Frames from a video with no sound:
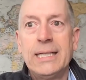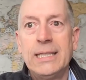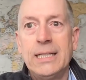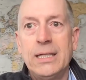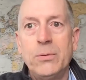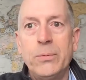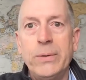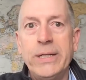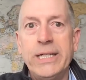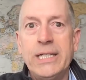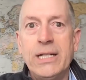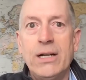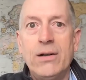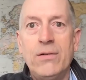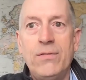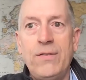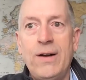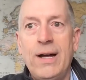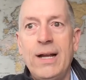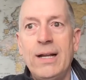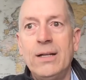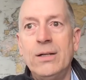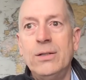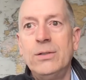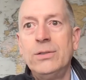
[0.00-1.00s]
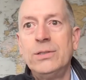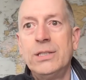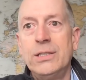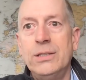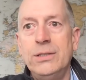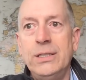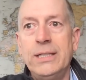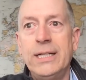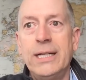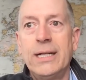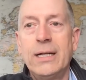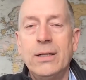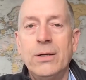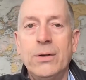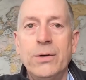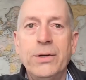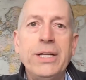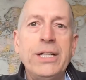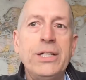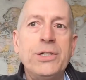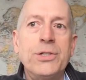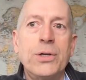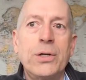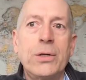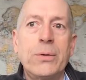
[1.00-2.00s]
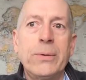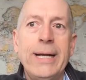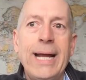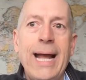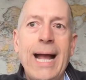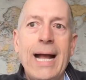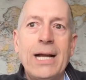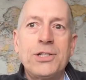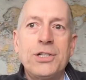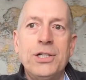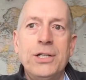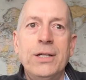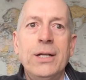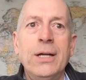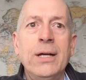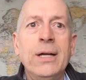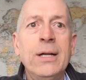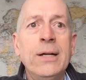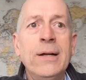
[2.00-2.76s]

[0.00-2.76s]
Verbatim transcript: and then retail follows, and you get a little knee jerk reaction.